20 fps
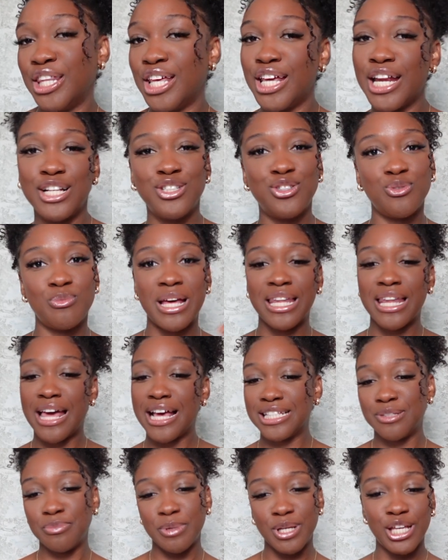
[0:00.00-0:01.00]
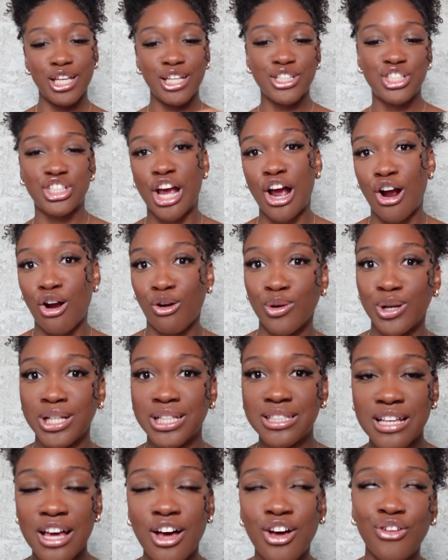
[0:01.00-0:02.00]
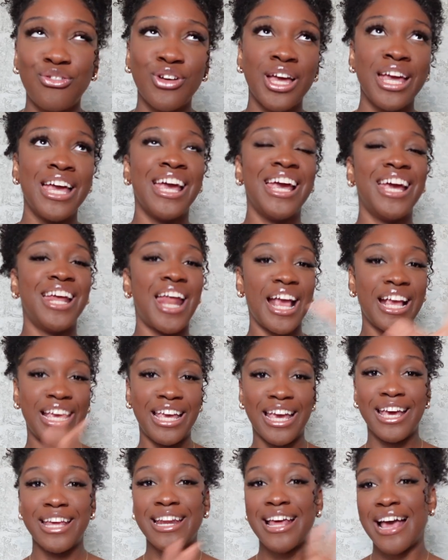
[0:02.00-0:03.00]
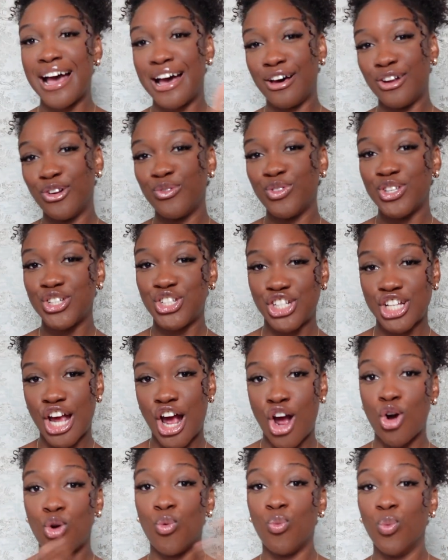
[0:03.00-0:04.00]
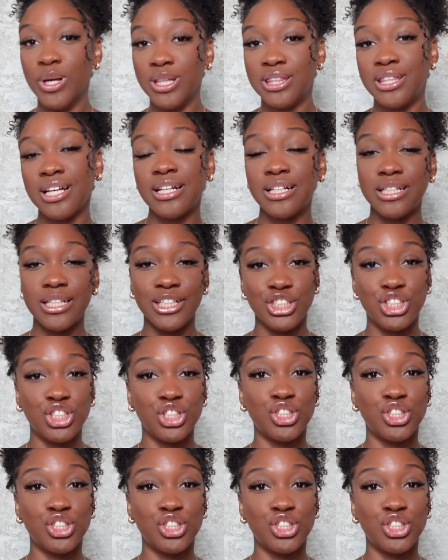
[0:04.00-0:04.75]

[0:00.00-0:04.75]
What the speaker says: then I do my last minute showering stuff and I get out of the shower with the conditioner